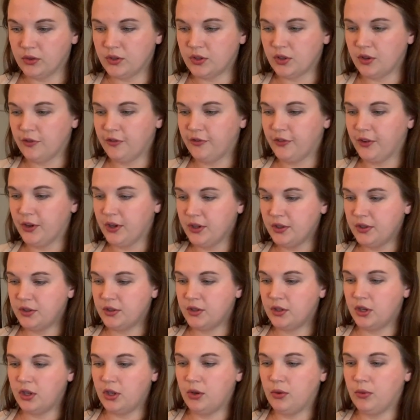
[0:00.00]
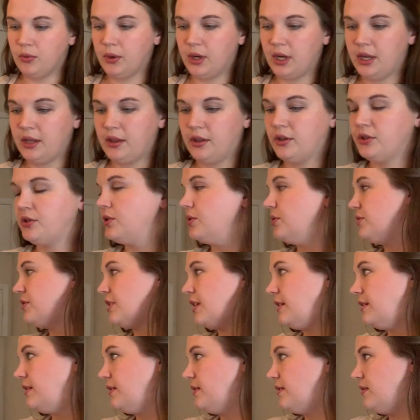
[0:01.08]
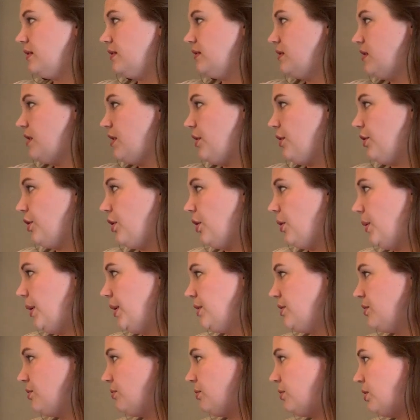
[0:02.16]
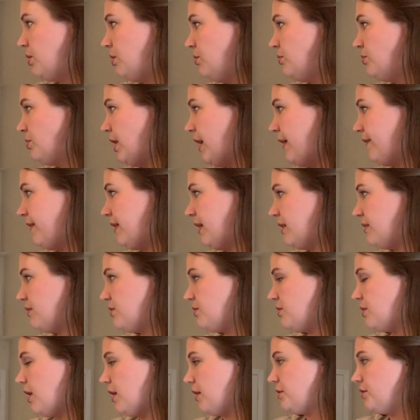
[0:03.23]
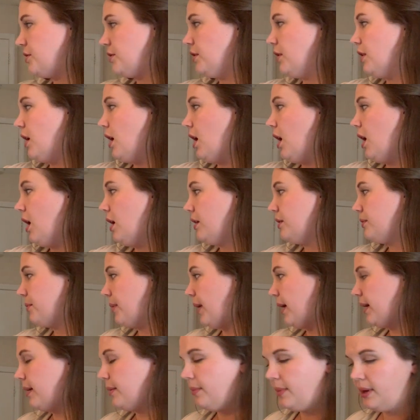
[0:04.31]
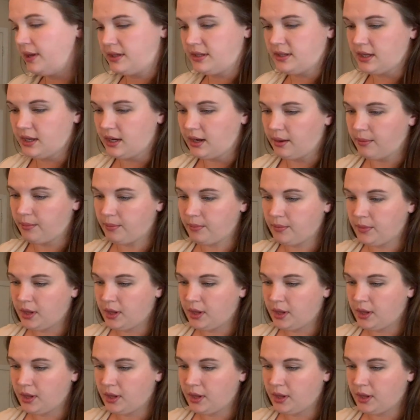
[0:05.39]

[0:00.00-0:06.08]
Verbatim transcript: So first, you read the two sentences. They're going to a new driving instructor. Anna recommended him.